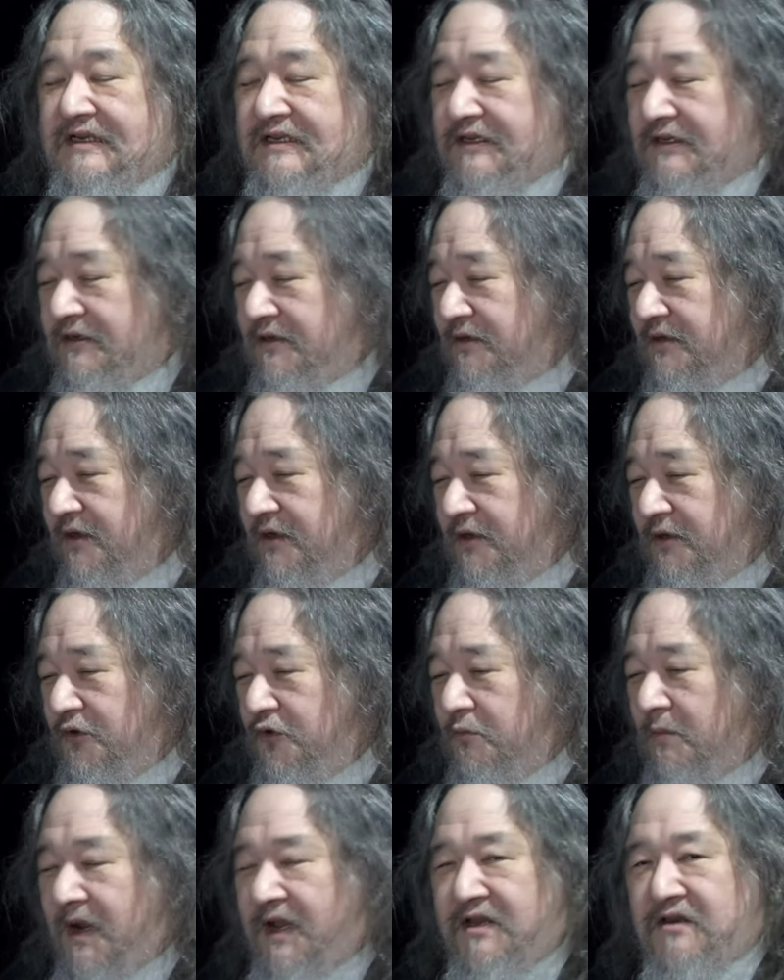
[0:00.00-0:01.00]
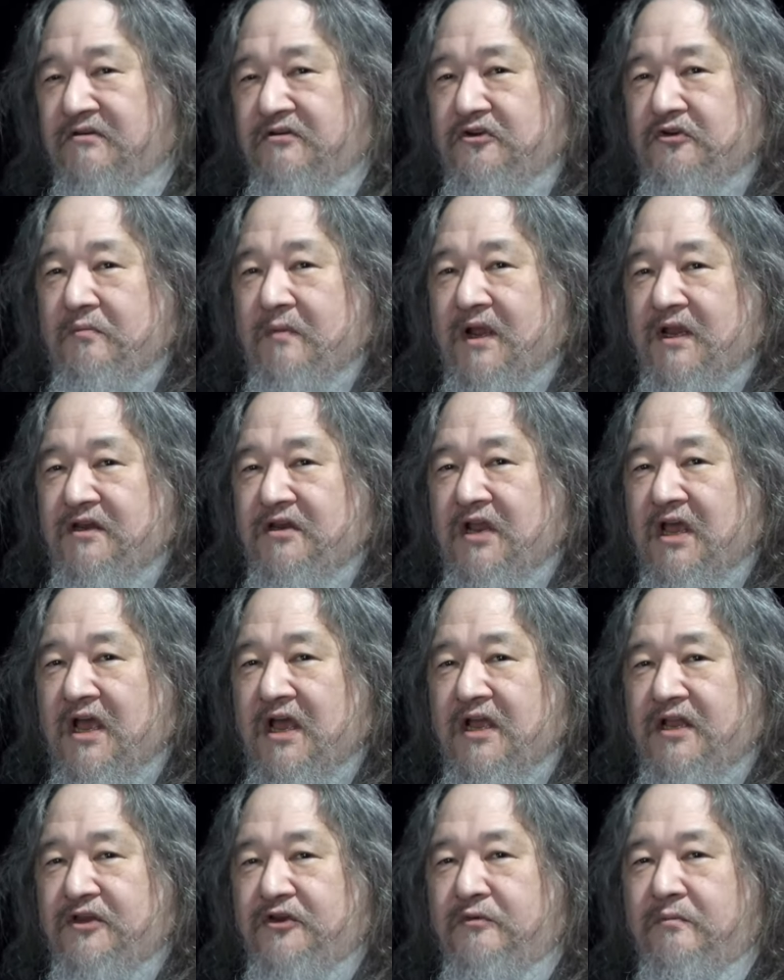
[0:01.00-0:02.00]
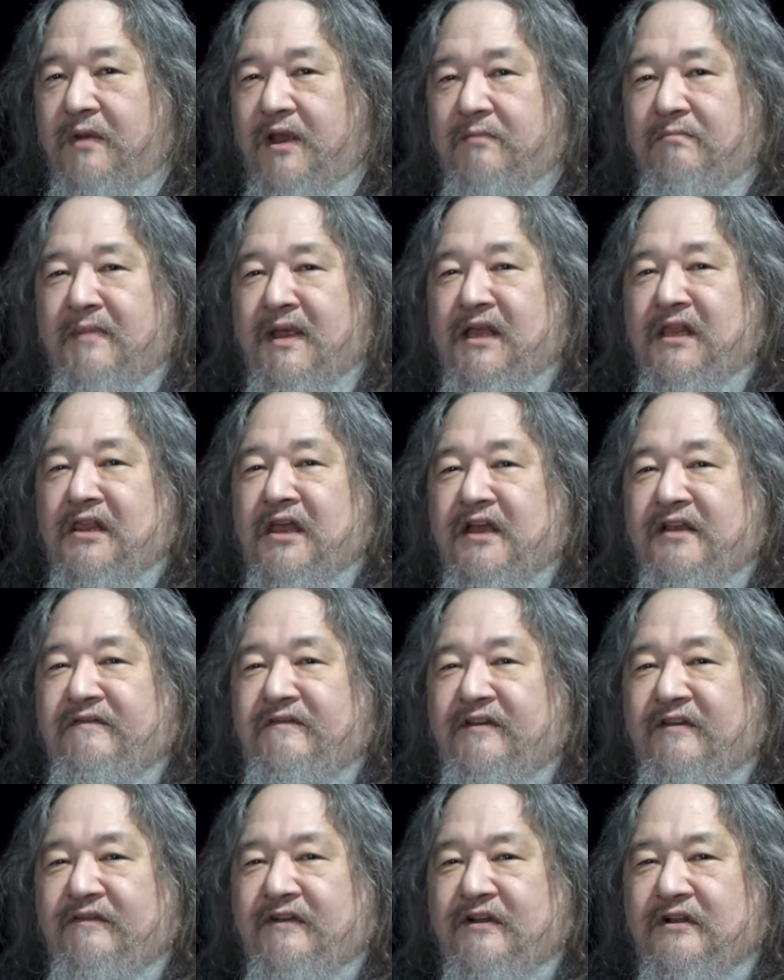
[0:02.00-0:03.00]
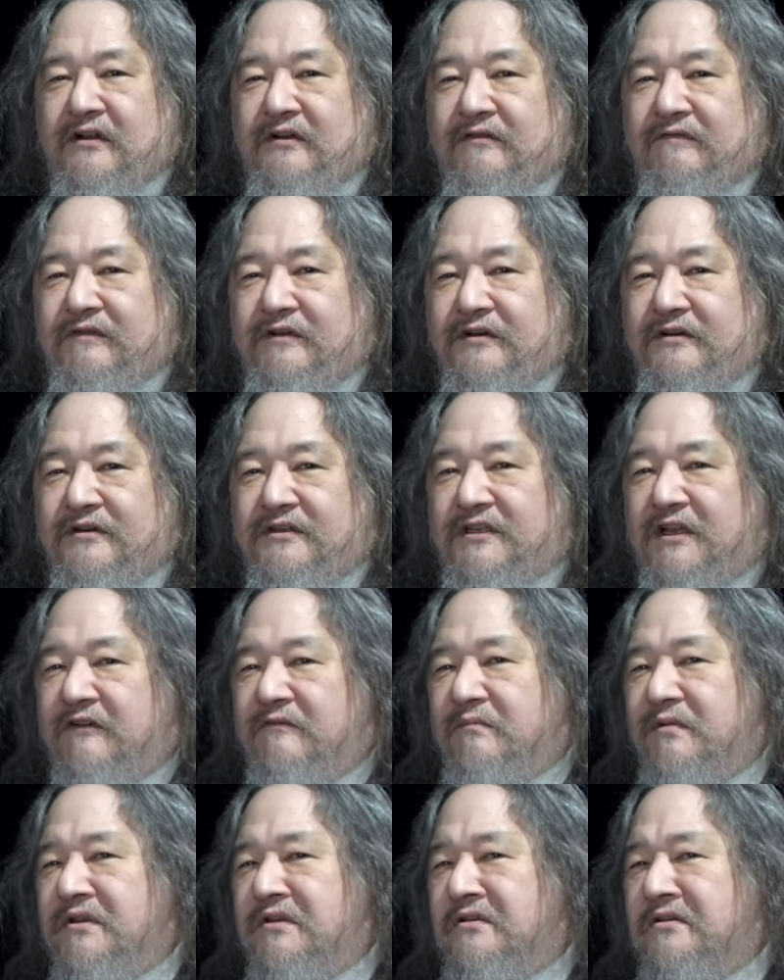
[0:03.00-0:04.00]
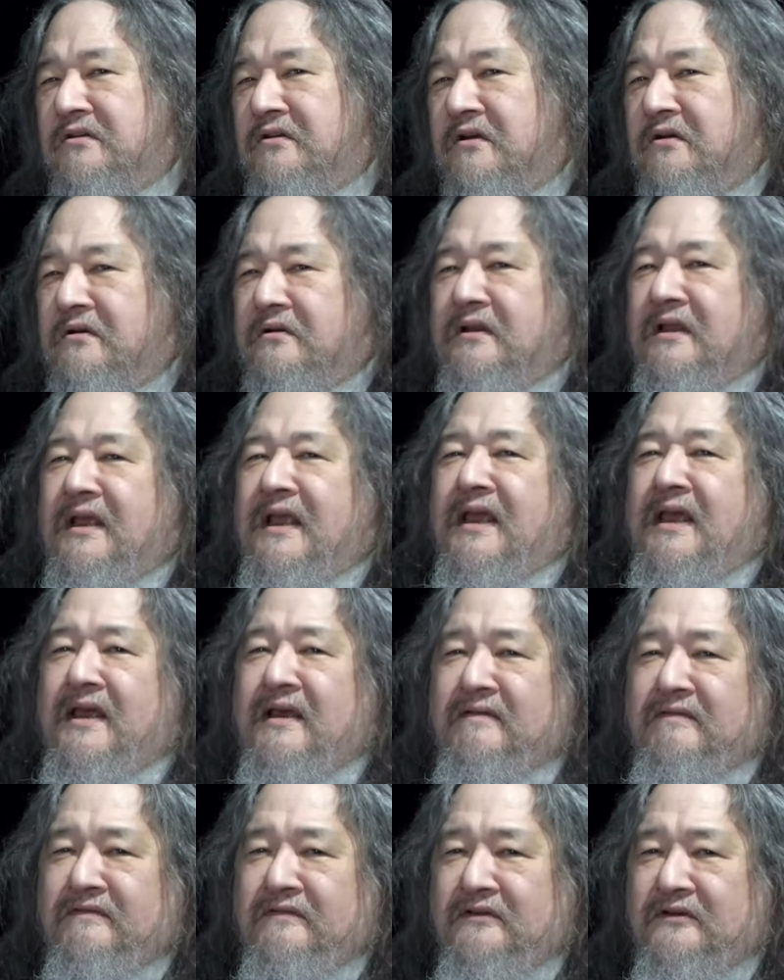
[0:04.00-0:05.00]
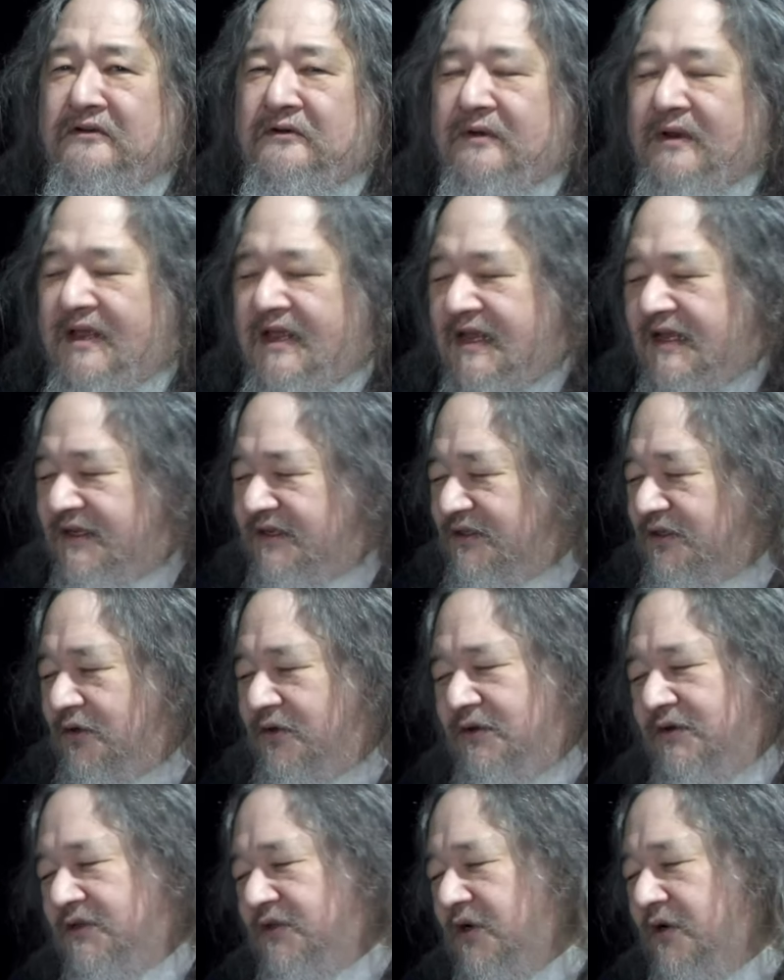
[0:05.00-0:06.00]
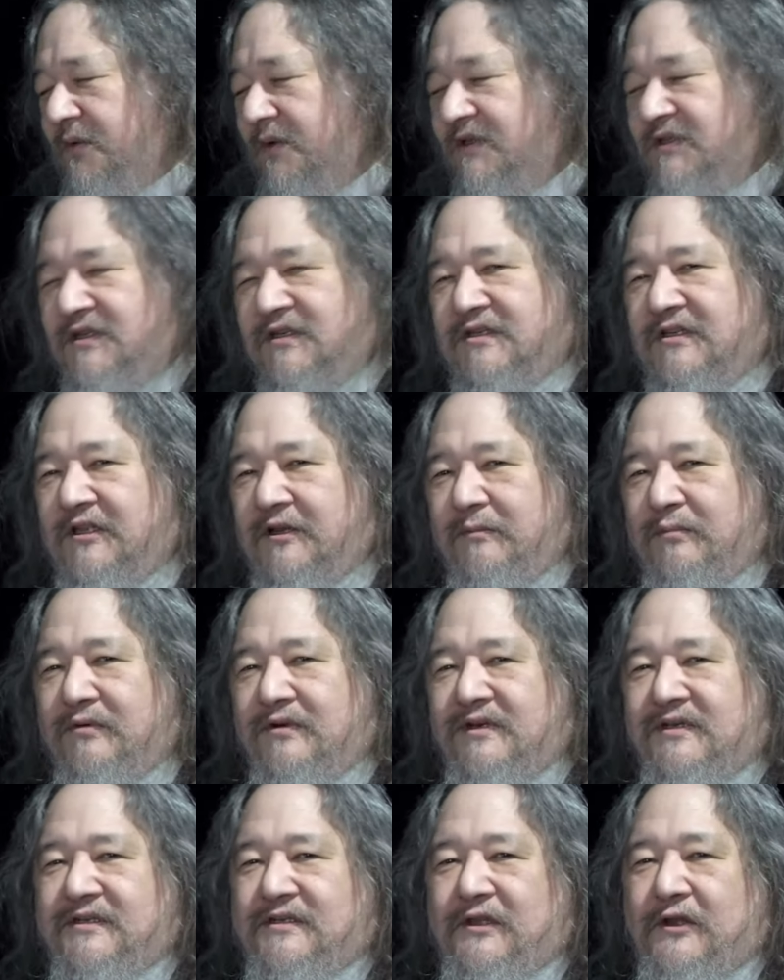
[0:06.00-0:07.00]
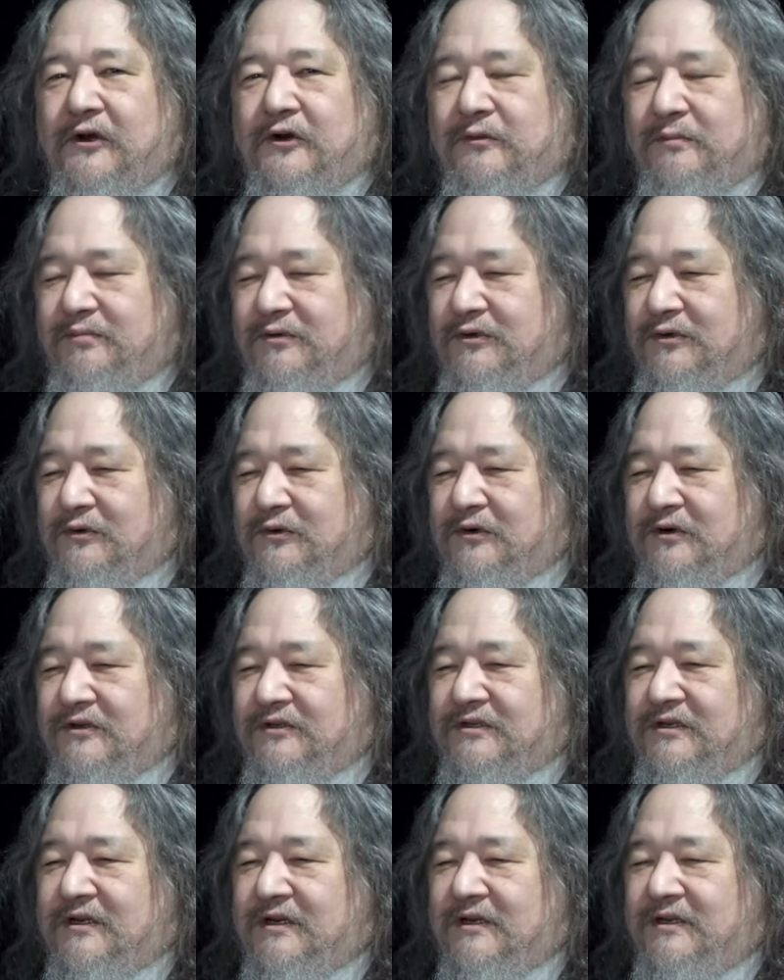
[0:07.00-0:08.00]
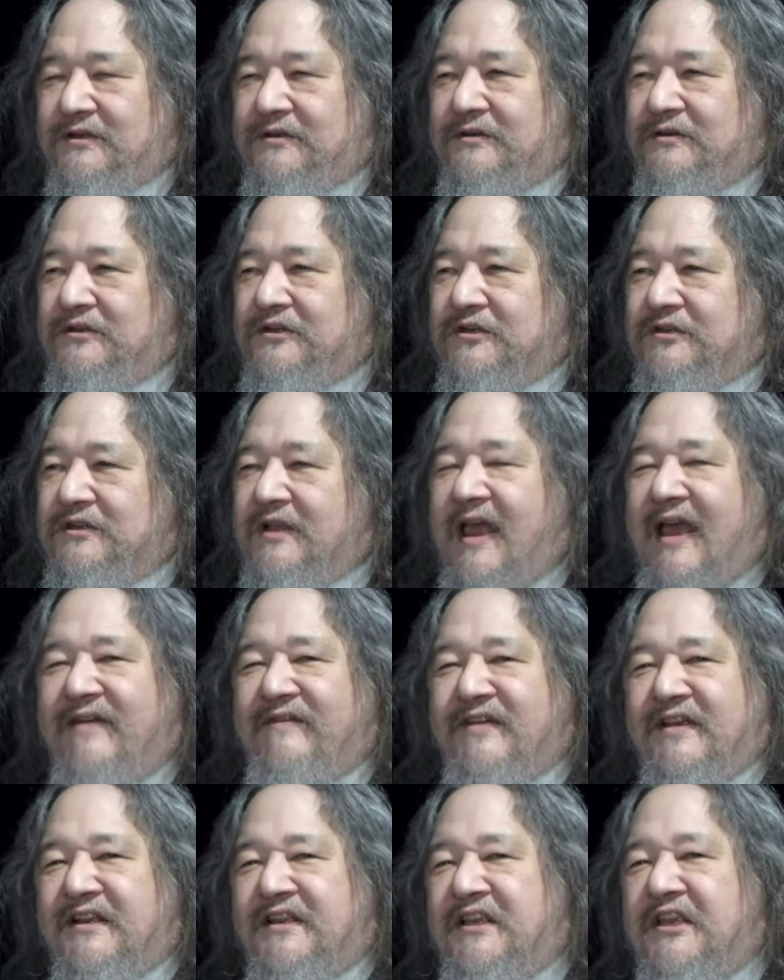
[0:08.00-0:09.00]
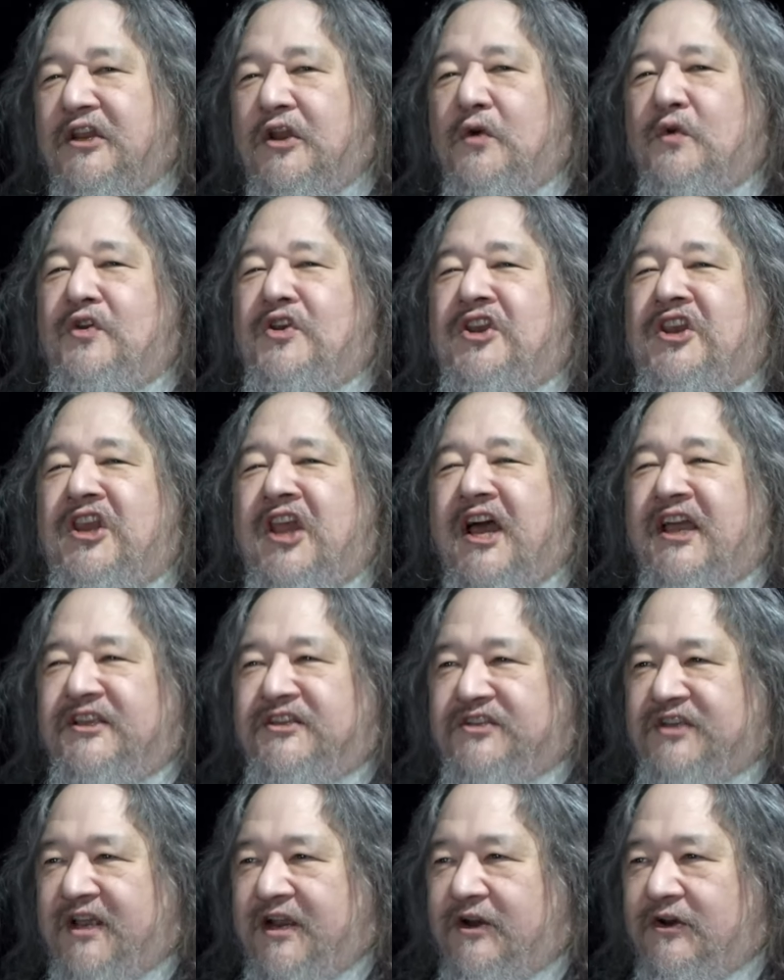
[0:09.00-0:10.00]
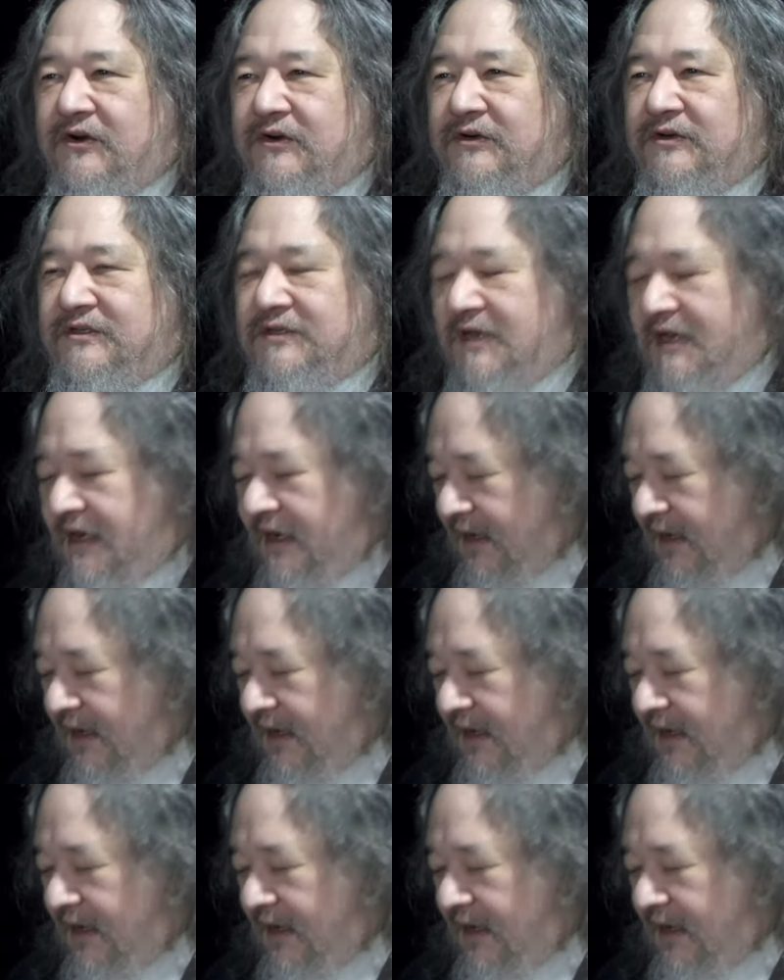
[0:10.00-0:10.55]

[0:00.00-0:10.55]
You, you might you might not. You might make life difficult for yourself, but you don't have to. So there's always a slippery slope towards uh, just having you know nice errors.